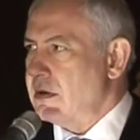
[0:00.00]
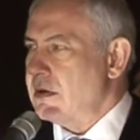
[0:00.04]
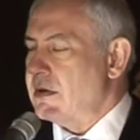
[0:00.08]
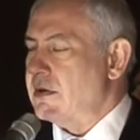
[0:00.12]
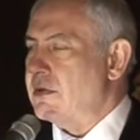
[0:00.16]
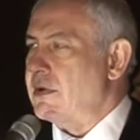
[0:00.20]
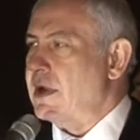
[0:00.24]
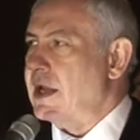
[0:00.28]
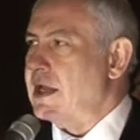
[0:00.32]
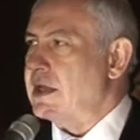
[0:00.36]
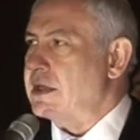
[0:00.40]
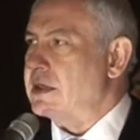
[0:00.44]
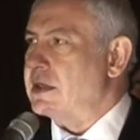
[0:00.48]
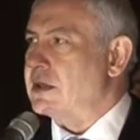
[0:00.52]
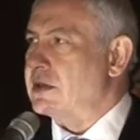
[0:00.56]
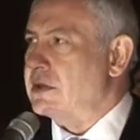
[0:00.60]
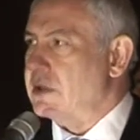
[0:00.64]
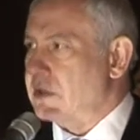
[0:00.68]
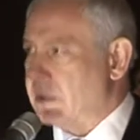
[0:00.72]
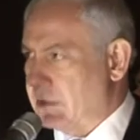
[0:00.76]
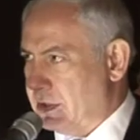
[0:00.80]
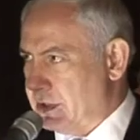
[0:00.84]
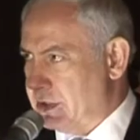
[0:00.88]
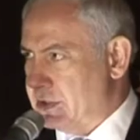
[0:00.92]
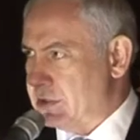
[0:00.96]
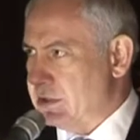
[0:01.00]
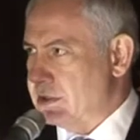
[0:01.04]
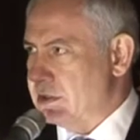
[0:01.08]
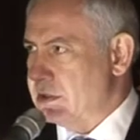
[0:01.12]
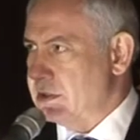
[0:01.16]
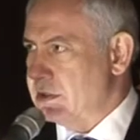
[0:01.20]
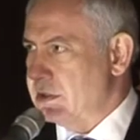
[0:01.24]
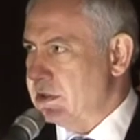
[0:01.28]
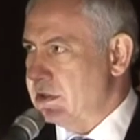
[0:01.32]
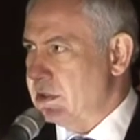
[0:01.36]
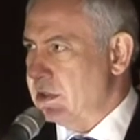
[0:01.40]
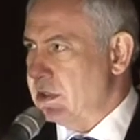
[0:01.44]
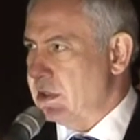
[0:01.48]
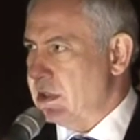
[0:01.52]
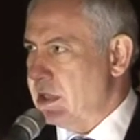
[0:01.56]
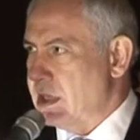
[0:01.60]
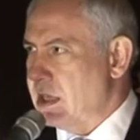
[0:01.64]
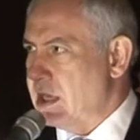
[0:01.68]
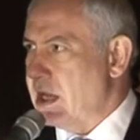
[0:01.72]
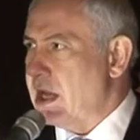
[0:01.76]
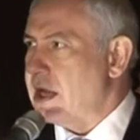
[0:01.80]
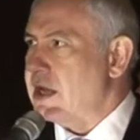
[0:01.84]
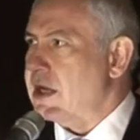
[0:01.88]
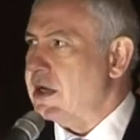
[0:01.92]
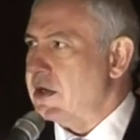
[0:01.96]
great courage
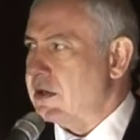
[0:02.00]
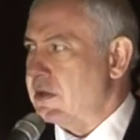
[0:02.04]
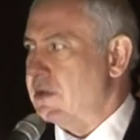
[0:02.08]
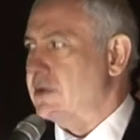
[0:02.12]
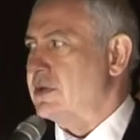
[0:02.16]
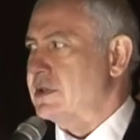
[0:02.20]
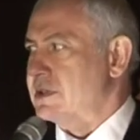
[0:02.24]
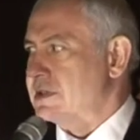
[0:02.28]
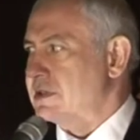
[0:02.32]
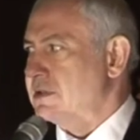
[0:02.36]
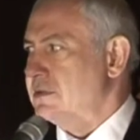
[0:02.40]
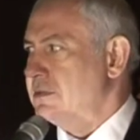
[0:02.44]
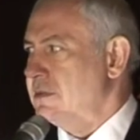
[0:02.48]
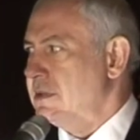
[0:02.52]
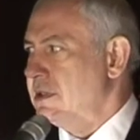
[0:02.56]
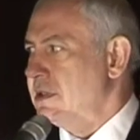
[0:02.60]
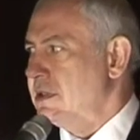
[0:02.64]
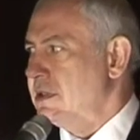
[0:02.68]
and heroism.